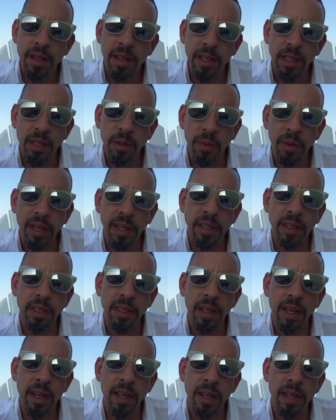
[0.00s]
That's when he
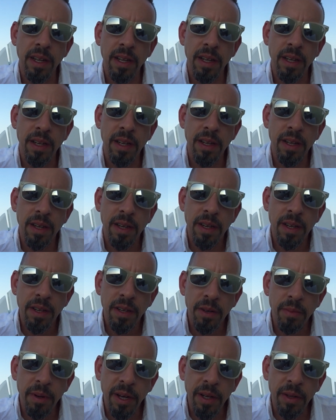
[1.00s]
said,
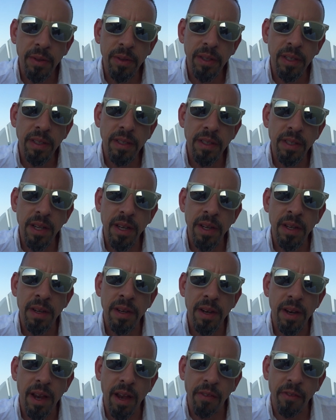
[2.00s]
"You're my only son,
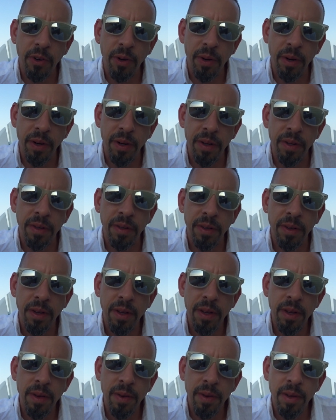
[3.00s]
after all,
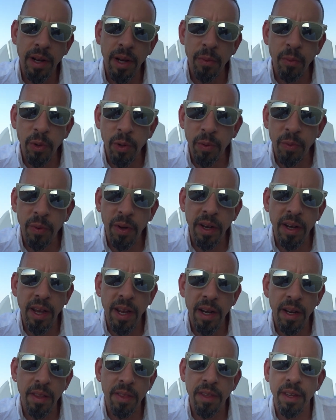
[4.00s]
and I wouldn't want
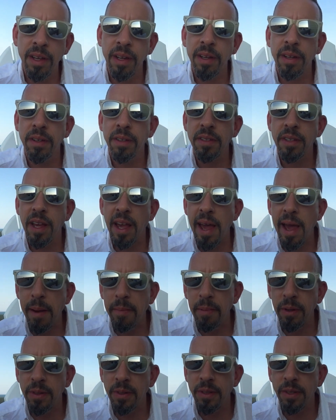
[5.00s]
anything to
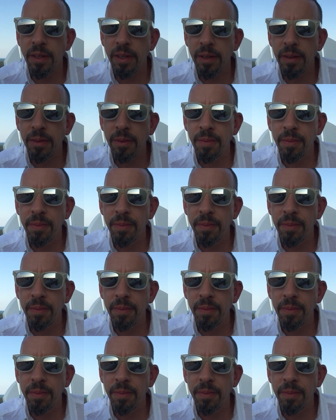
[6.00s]
happen to you."